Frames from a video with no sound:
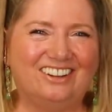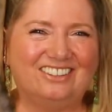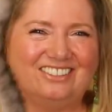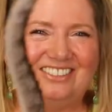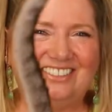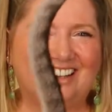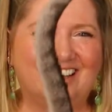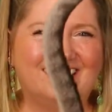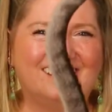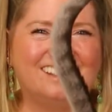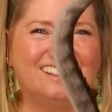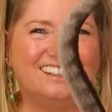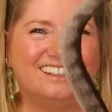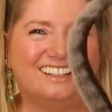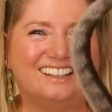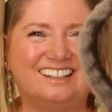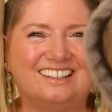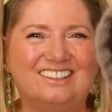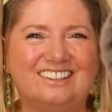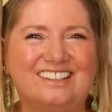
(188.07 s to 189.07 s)
run,
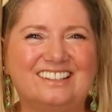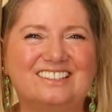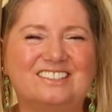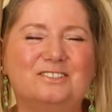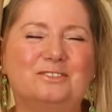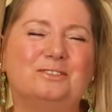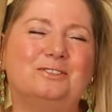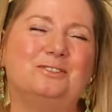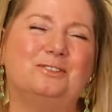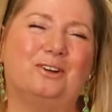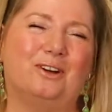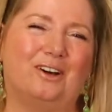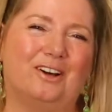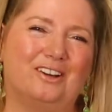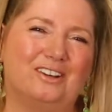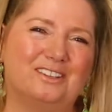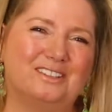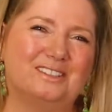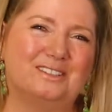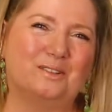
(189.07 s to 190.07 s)
this could
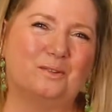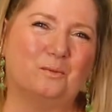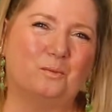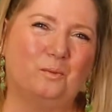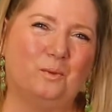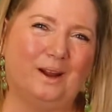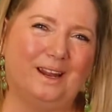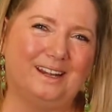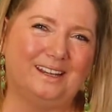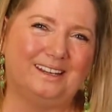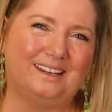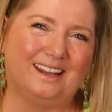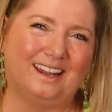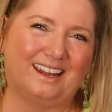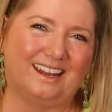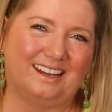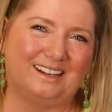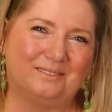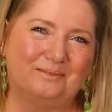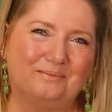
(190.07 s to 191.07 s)
cause weight
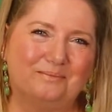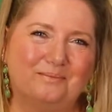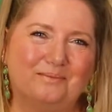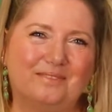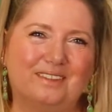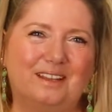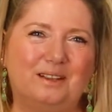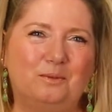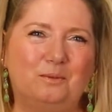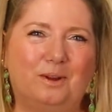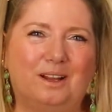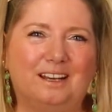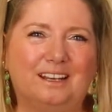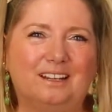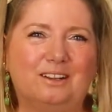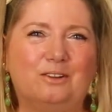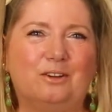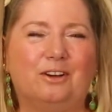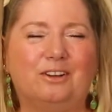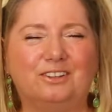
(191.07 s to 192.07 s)
gain. Well,
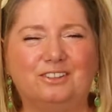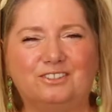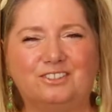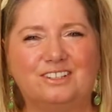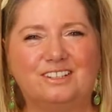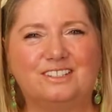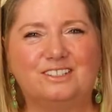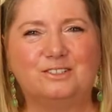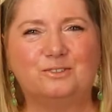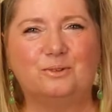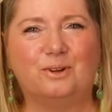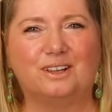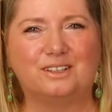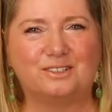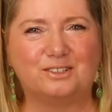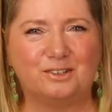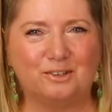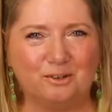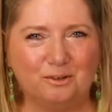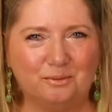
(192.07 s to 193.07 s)
in contrast to
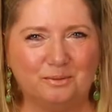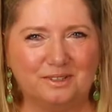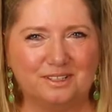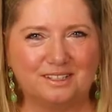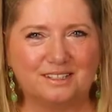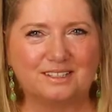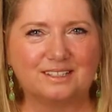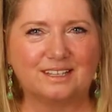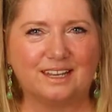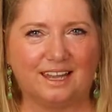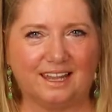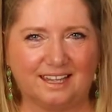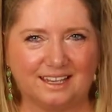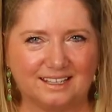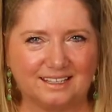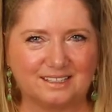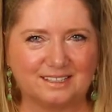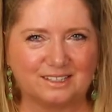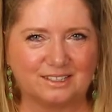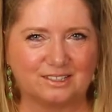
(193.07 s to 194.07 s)
us humans,
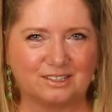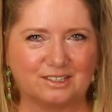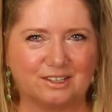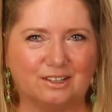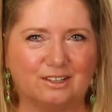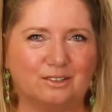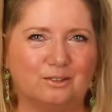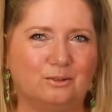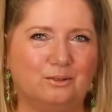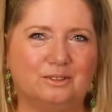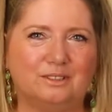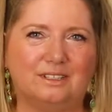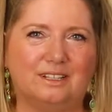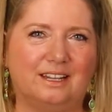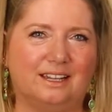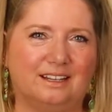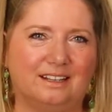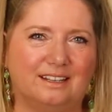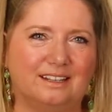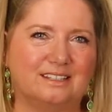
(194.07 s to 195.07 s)
cats couldn't
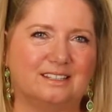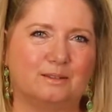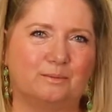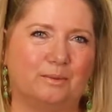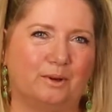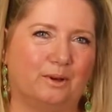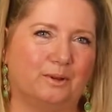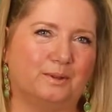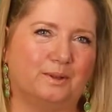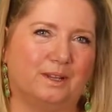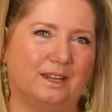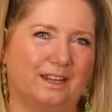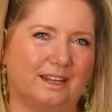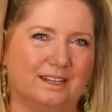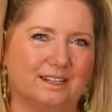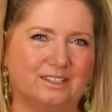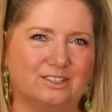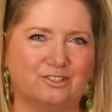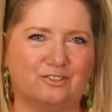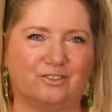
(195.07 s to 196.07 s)
care less about the
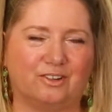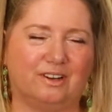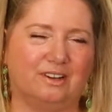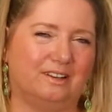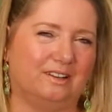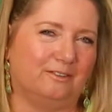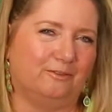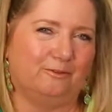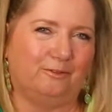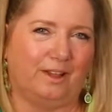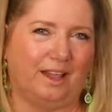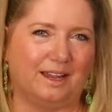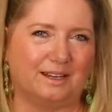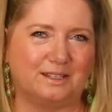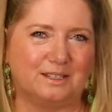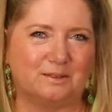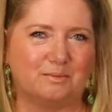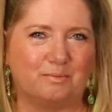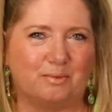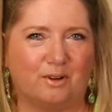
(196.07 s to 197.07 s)
extra
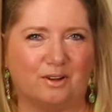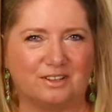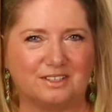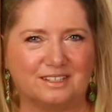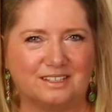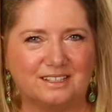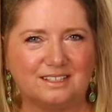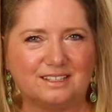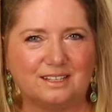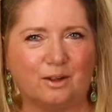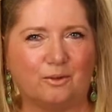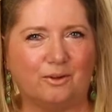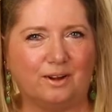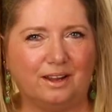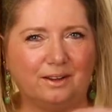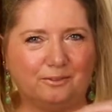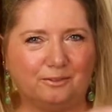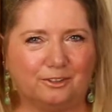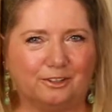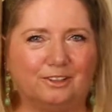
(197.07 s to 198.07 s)
fat deposits.
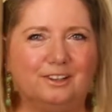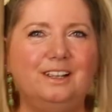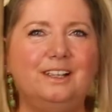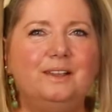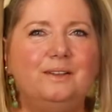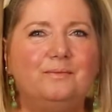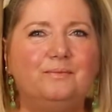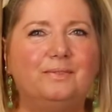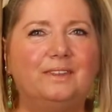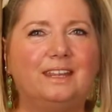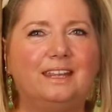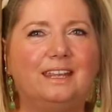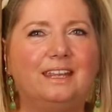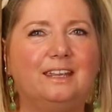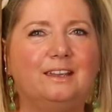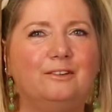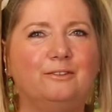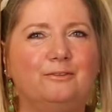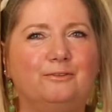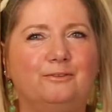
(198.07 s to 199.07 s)
However,
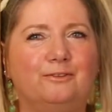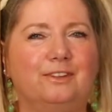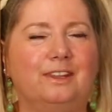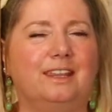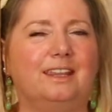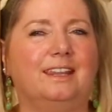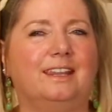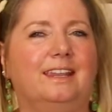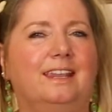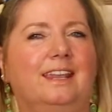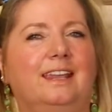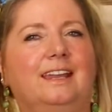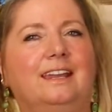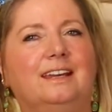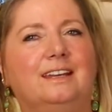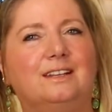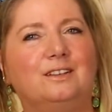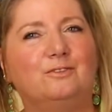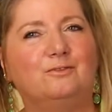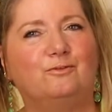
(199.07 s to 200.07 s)
if they
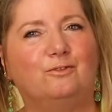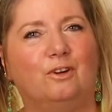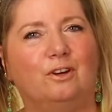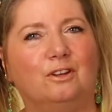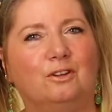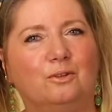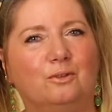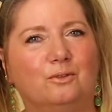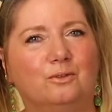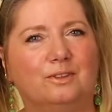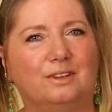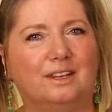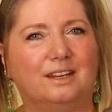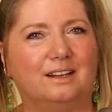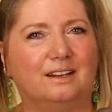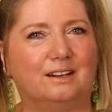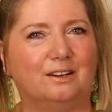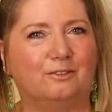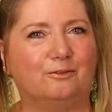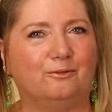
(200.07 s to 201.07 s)
can't follow
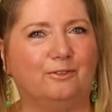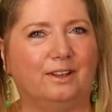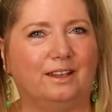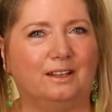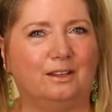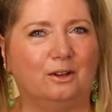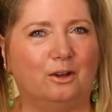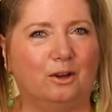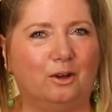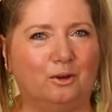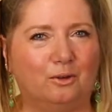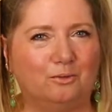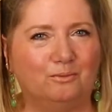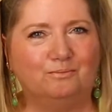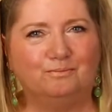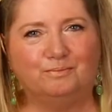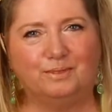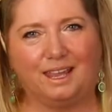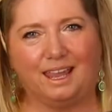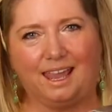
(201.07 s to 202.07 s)
their
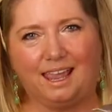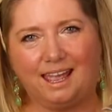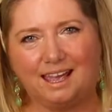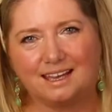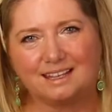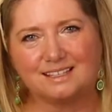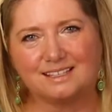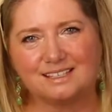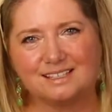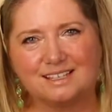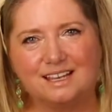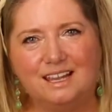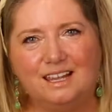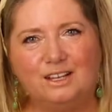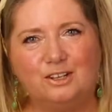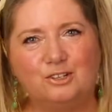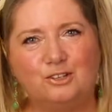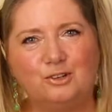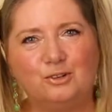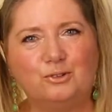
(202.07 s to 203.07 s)
fellow cats
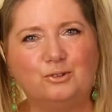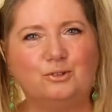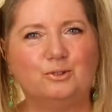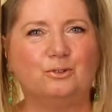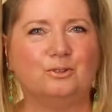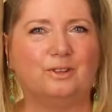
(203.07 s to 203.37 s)
due to